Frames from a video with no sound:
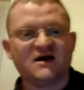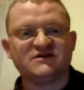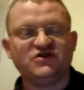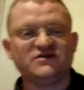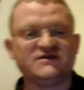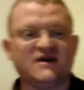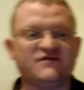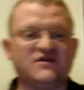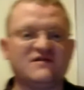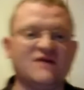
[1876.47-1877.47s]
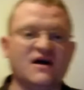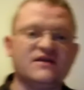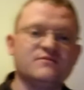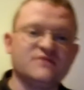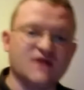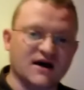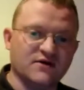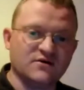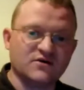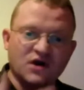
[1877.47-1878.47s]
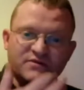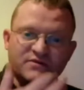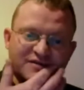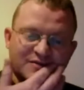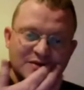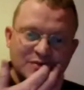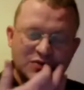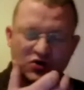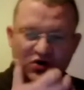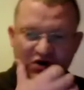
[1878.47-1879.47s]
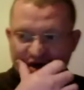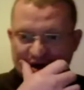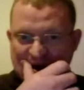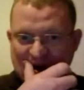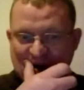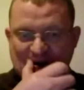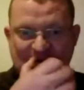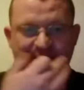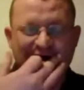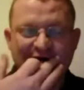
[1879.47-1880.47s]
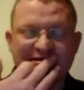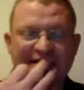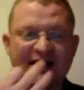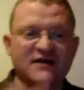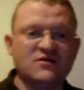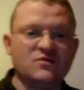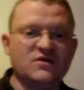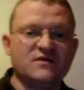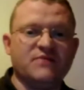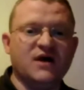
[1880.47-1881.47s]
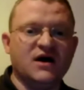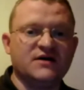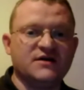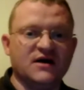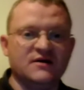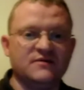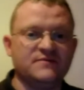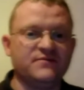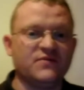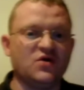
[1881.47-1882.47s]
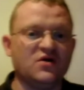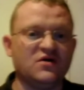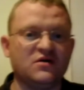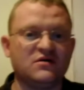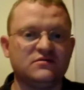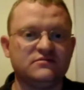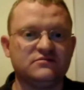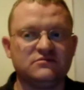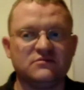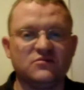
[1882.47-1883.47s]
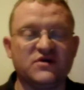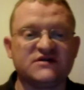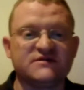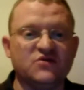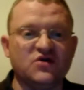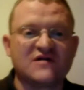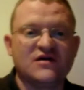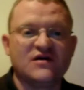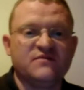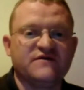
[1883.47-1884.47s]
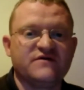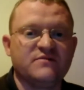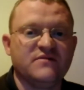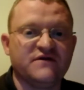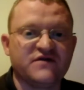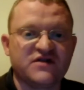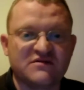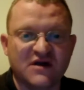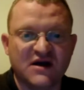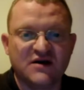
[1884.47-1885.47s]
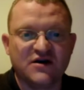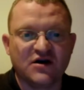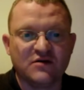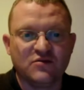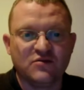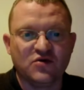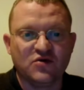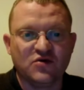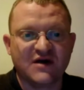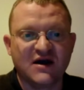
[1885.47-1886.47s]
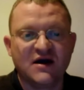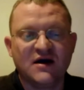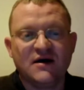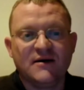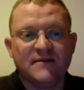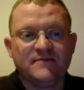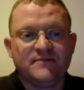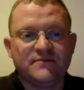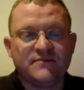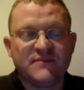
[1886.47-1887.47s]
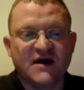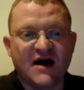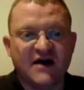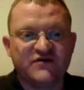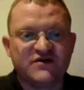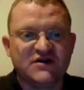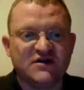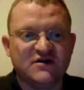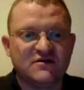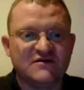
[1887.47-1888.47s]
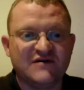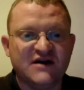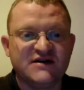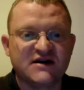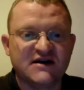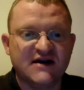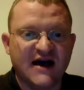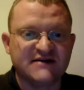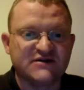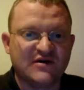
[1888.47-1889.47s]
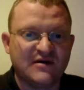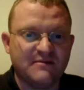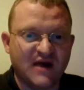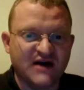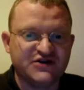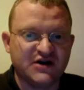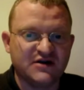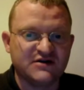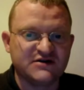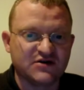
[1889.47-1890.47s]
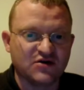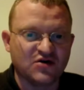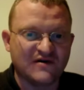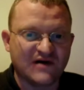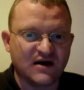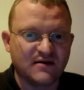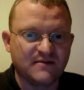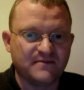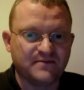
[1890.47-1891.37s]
Students have to write them down, copy from the board, and then with a partner or with a small group of three, no more than three, they have to try to guess or imagine the story.